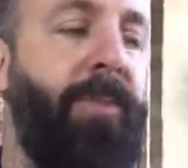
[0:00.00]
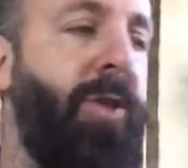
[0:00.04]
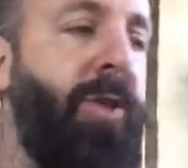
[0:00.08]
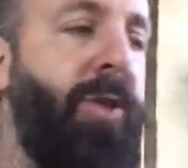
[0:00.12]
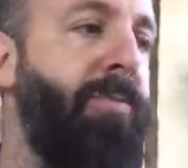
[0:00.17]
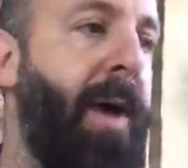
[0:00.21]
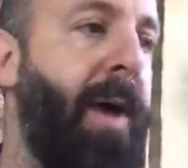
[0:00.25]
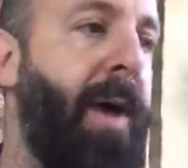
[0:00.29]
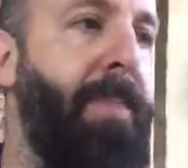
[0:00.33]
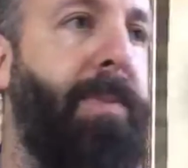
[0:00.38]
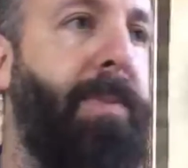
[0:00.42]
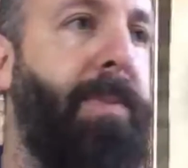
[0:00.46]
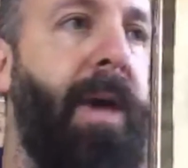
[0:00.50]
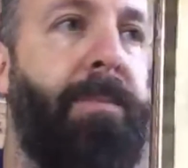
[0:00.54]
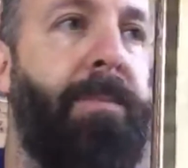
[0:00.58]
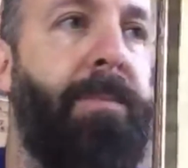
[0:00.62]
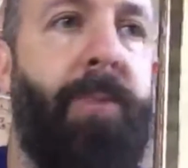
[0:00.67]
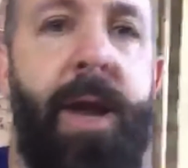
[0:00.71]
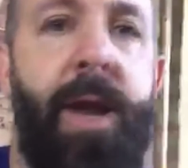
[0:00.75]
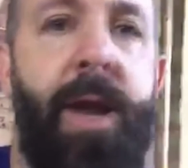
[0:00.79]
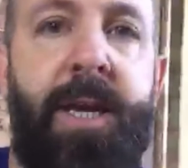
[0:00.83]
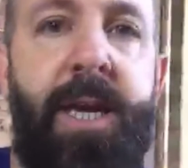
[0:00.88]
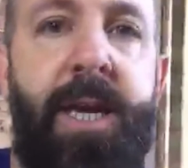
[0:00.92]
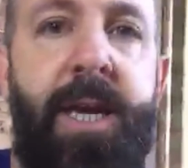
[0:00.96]
You might be at
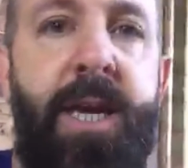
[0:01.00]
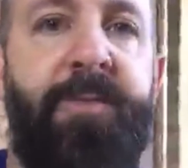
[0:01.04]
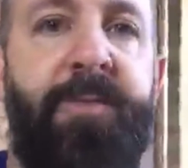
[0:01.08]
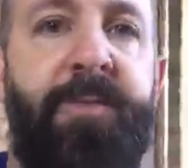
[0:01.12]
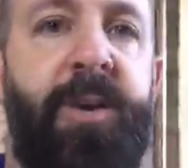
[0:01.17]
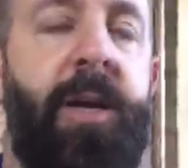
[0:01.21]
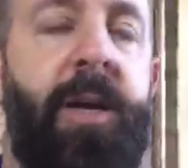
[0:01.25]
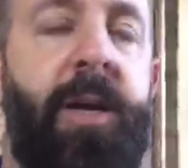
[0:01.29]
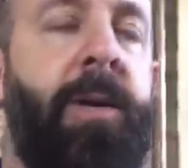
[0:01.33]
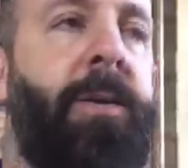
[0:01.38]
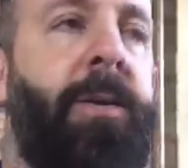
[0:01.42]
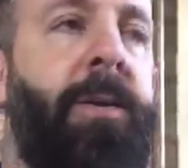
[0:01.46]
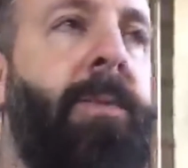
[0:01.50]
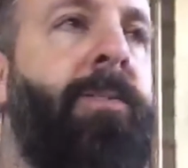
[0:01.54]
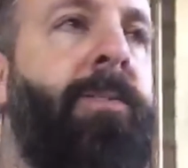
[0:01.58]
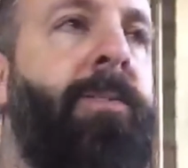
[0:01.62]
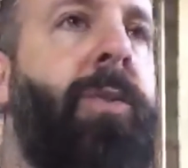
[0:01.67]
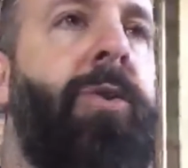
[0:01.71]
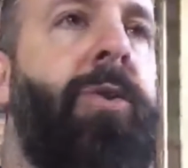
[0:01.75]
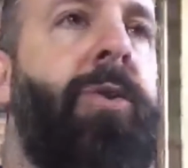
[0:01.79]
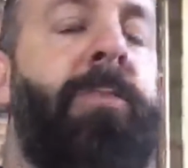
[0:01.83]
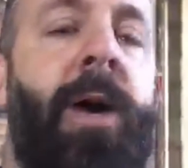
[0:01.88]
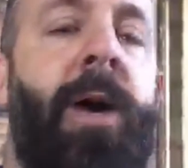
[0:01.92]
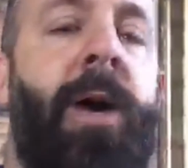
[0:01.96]
break even,
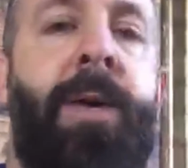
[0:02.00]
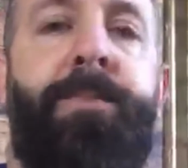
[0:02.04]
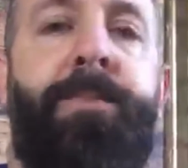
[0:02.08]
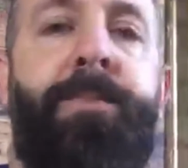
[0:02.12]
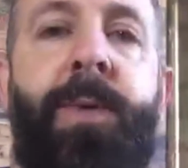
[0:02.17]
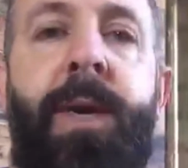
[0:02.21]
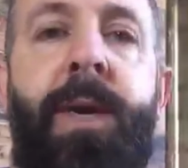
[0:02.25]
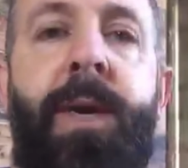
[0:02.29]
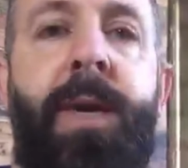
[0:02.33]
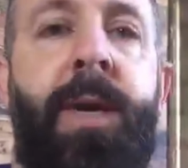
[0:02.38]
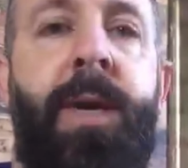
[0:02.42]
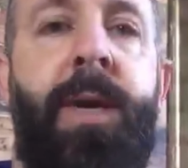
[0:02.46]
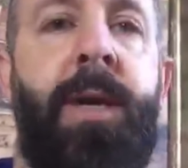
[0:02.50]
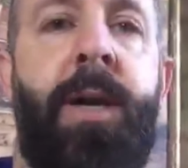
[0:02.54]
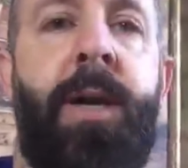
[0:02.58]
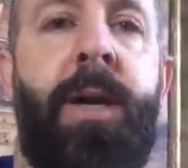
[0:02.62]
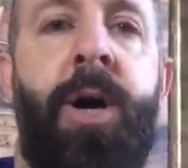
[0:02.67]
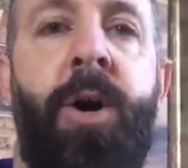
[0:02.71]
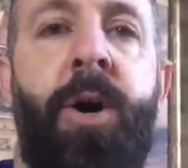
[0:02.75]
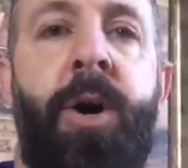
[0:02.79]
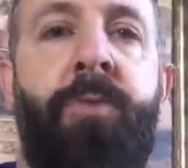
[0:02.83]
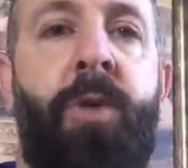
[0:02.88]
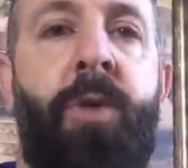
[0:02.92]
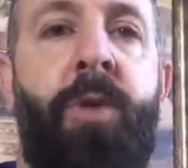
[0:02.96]
you might be
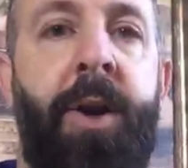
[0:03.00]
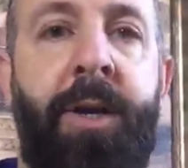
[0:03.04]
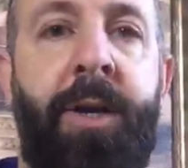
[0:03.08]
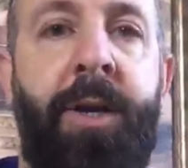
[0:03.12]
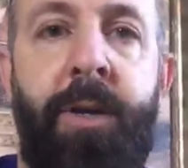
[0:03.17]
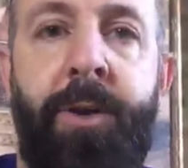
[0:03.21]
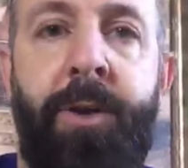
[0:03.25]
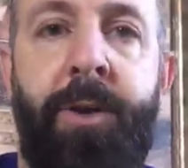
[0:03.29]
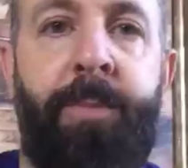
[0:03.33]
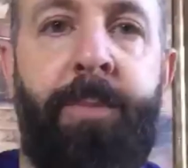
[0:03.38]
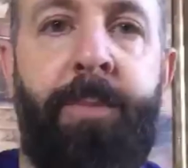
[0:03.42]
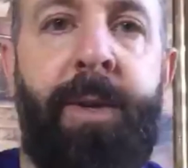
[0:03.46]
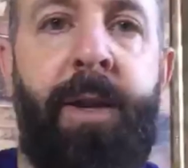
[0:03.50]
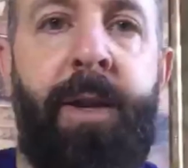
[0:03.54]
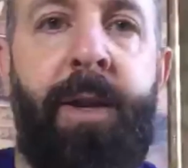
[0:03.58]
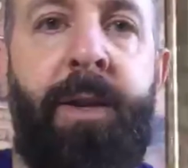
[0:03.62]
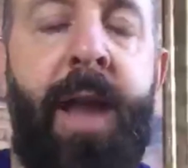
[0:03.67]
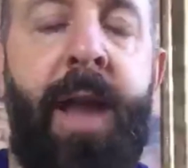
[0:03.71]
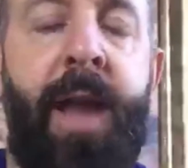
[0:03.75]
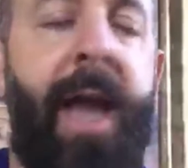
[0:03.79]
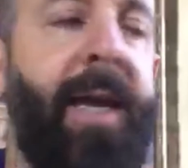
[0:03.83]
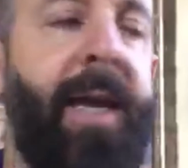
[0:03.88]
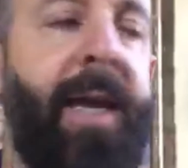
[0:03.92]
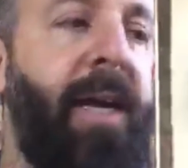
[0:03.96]
running a little bit
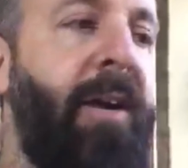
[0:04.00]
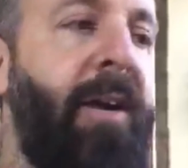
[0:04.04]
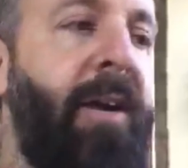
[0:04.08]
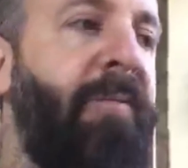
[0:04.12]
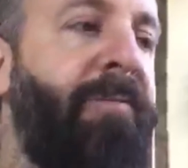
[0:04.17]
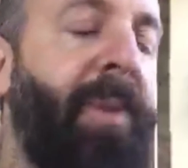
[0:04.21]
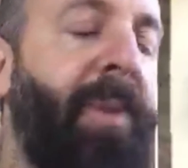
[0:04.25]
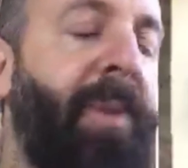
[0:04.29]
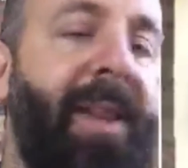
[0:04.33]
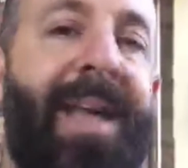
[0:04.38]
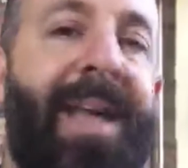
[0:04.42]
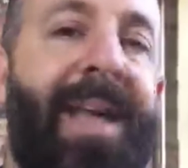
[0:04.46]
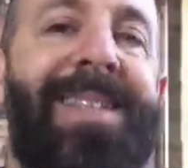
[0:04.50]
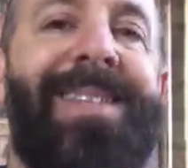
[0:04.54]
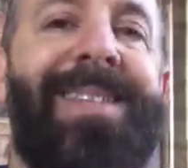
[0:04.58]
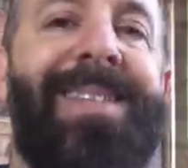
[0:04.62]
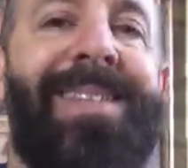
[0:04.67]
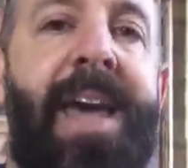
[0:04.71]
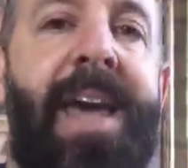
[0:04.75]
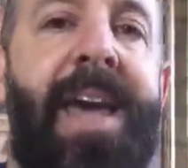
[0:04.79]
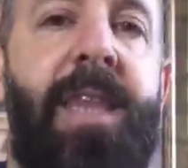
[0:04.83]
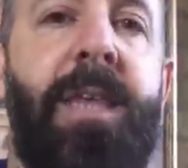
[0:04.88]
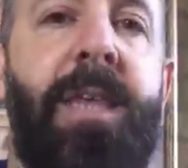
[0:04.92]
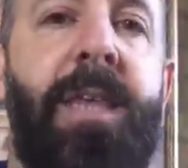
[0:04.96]
negative, but let's
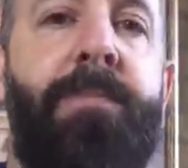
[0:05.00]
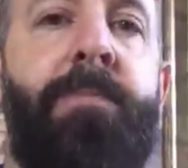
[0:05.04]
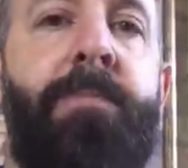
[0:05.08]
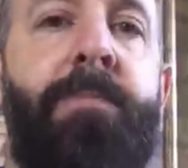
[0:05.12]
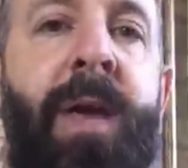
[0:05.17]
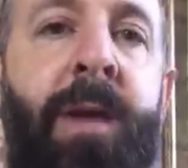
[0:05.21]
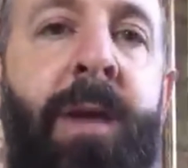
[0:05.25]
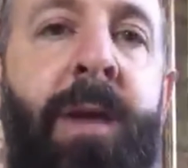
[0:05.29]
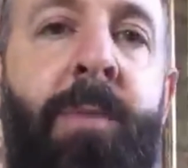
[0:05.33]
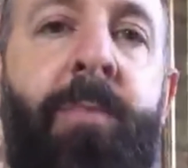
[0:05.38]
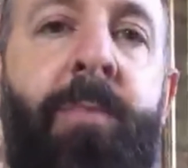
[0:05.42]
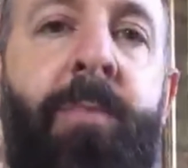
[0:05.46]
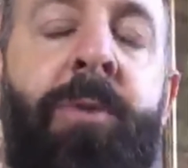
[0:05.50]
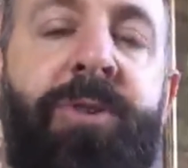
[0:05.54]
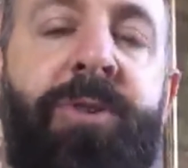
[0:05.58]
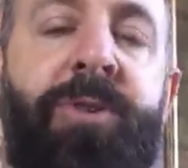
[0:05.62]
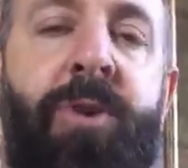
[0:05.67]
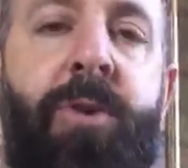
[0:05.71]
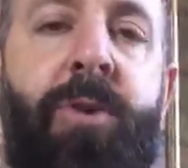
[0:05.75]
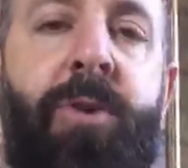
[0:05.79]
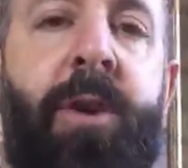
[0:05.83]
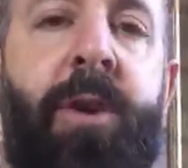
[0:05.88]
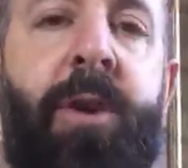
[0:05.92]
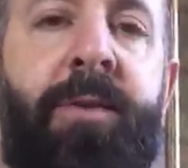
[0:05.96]
say the minimum
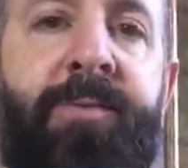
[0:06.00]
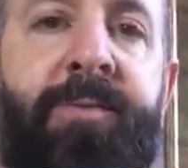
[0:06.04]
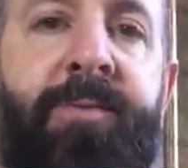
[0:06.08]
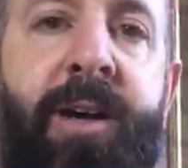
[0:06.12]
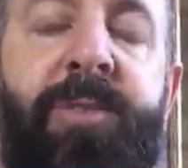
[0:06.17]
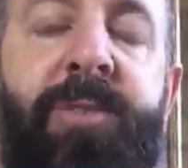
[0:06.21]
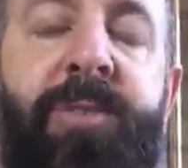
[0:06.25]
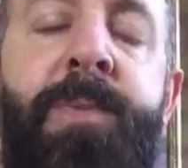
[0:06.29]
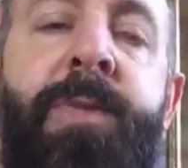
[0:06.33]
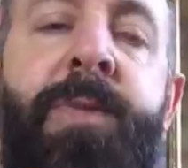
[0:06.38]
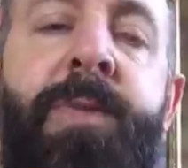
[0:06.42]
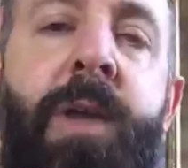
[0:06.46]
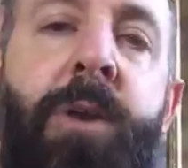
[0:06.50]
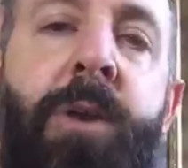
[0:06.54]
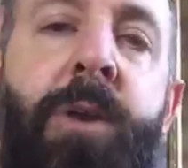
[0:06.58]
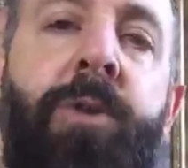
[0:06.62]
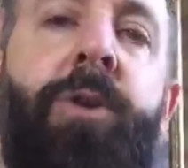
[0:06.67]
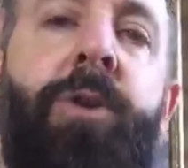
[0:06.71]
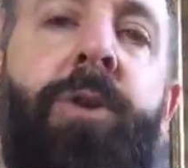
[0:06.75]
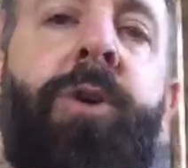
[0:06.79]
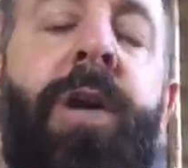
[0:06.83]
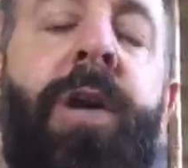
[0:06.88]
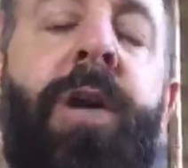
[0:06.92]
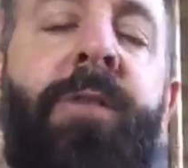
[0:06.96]
return on investment that you're
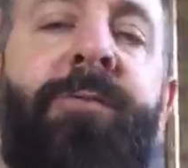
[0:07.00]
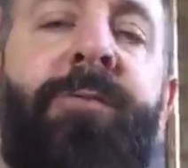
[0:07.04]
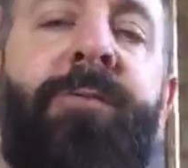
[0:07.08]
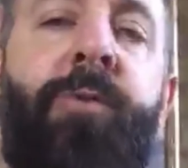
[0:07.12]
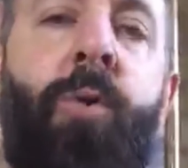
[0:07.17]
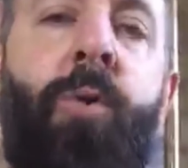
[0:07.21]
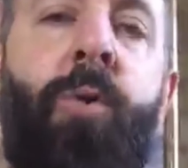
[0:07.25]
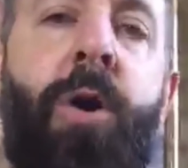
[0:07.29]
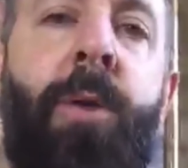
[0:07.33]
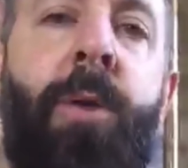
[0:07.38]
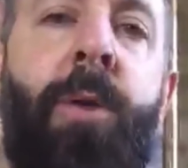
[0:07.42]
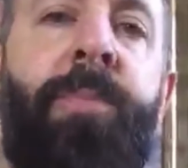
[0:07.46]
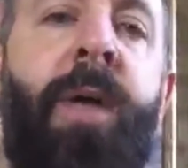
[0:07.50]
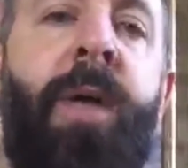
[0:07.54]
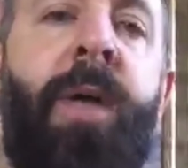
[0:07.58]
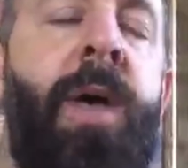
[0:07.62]
looking for